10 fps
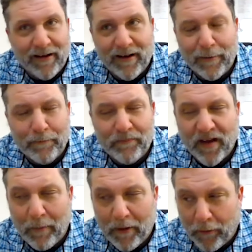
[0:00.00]
Tom,
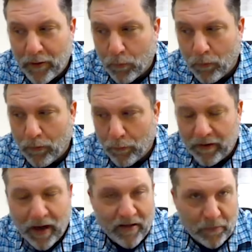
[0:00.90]
I thought you wrote a really
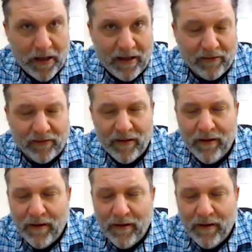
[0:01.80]
nice piece